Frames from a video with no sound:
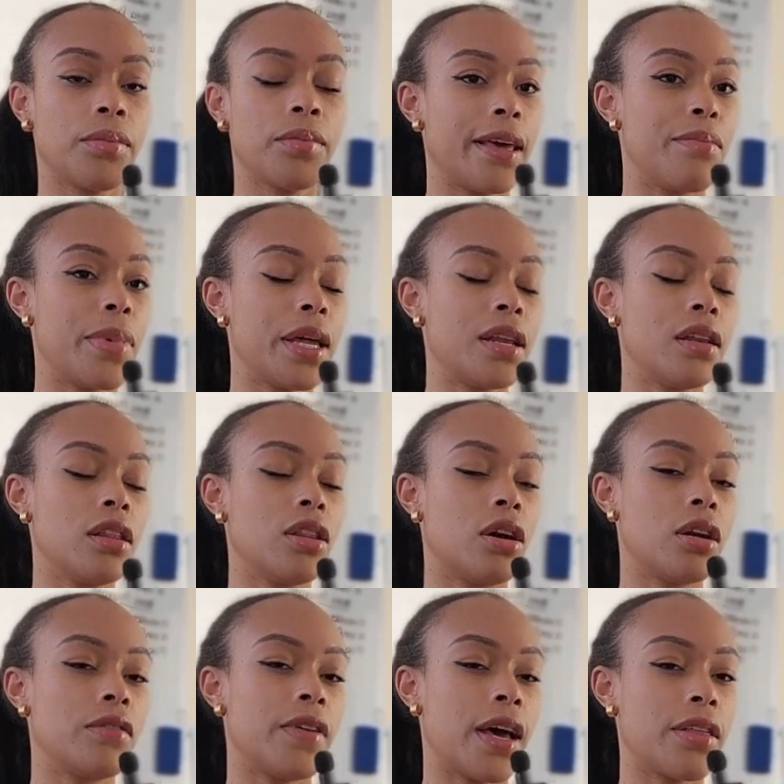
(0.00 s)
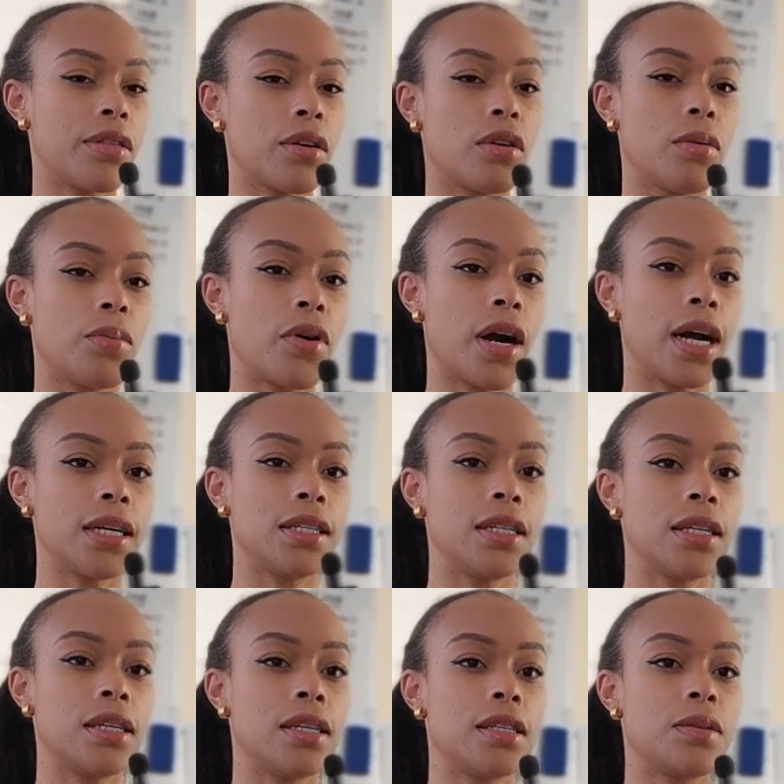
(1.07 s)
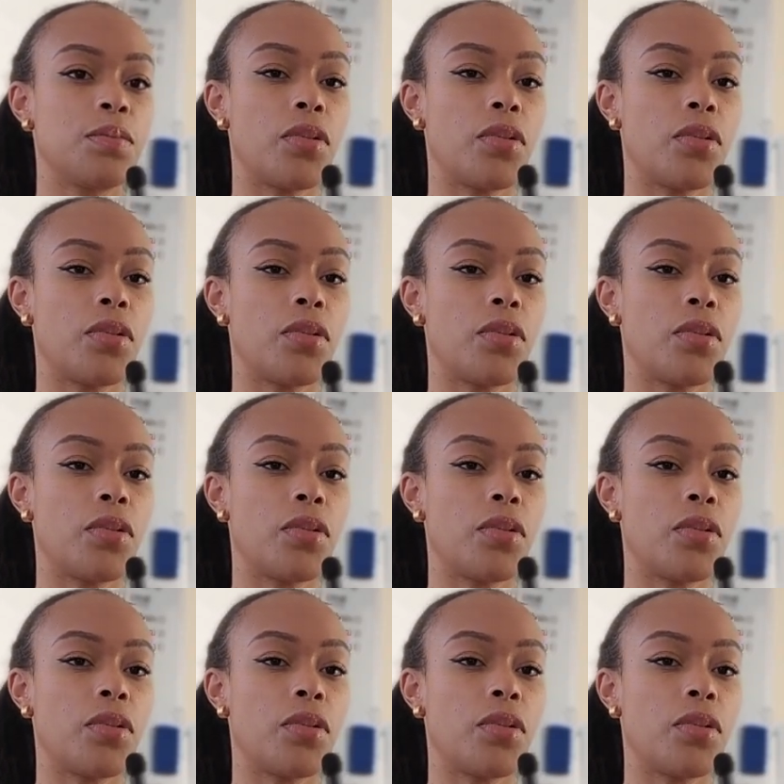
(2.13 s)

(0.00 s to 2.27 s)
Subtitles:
They embedded a lot of ethical practice,